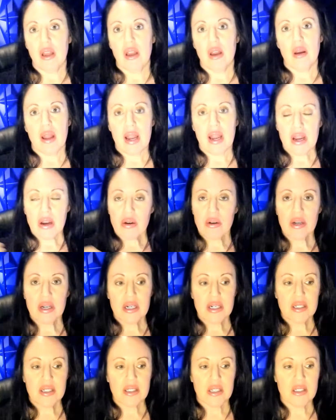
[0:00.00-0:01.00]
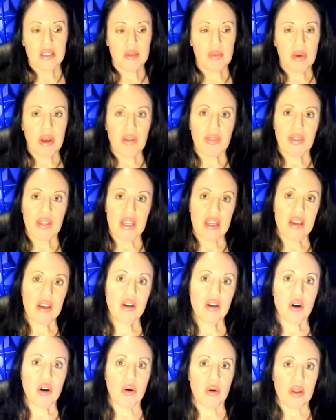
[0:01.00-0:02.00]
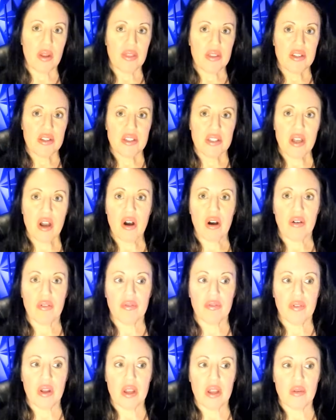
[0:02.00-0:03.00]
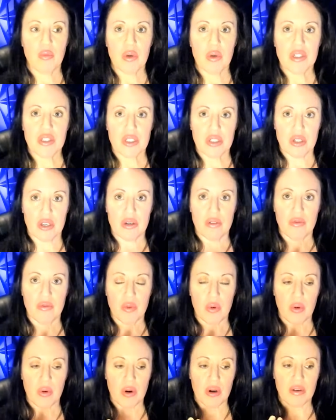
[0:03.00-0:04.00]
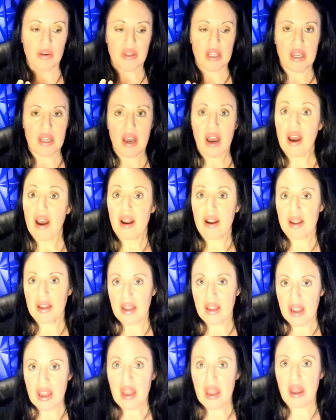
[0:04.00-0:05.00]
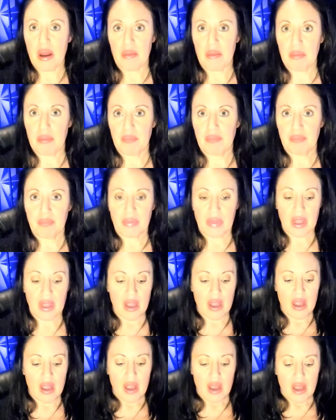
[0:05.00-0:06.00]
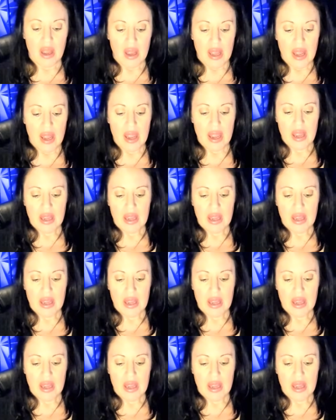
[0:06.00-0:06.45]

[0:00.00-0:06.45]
Aries is about the ego and the self and what's good for the I am. And